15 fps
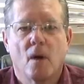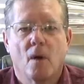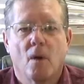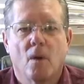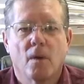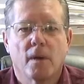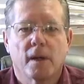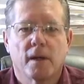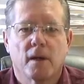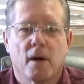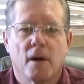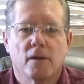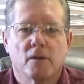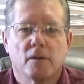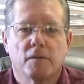or it can
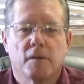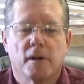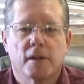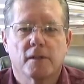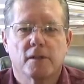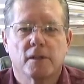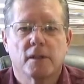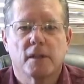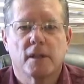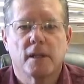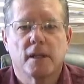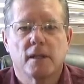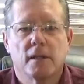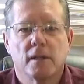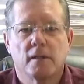also function
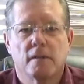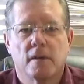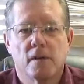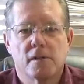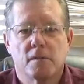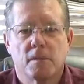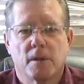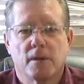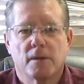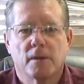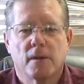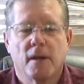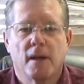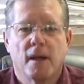in the diversion mode